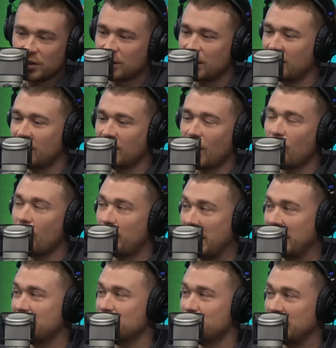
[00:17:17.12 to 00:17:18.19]
just going to go
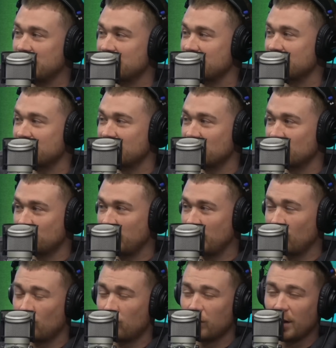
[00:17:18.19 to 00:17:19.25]
about his business and just
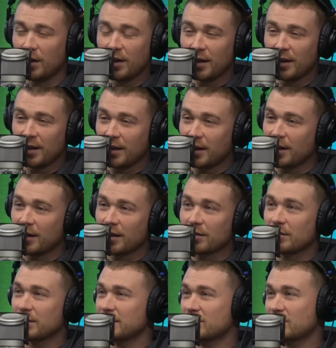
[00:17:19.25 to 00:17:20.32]
be
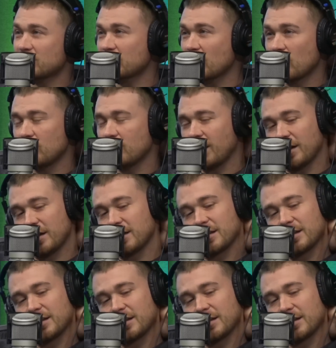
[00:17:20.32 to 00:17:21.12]
so...